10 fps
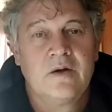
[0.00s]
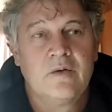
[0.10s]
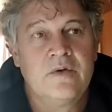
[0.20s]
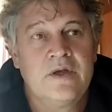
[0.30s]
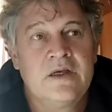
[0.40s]

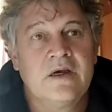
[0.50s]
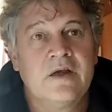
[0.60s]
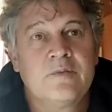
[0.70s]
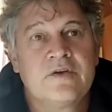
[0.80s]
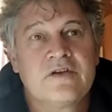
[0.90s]
we
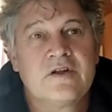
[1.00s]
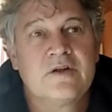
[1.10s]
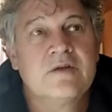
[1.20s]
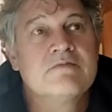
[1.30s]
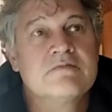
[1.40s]
it was
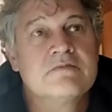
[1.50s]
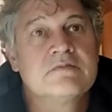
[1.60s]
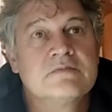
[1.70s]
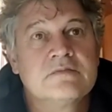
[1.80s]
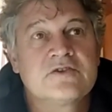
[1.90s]
an
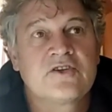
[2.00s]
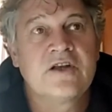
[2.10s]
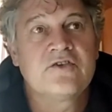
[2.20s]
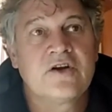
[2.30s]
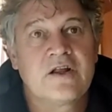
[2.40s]

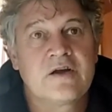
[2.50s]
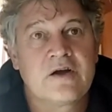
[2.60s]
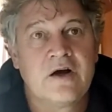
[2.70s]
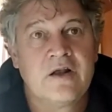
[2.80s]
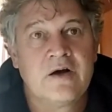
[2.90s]
Sintran and
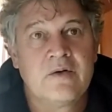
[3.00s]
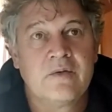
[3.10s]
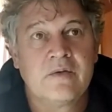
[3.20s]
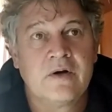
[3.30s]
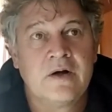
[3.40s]
Gala,
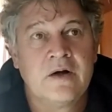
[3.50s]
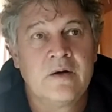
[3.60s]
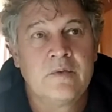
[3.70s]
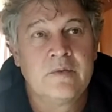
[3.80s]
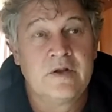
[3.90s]
uh,
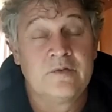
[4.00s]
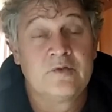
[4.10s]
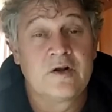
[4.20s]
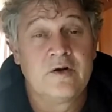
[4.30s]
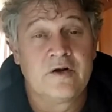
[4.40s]
we, there's
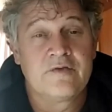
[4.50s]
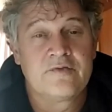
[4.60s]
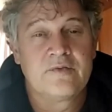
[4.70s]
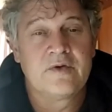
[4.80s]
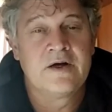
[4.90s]
a lot
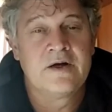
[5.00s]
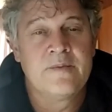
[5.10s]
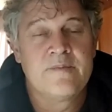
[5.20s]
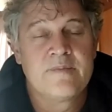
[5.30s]
of uh,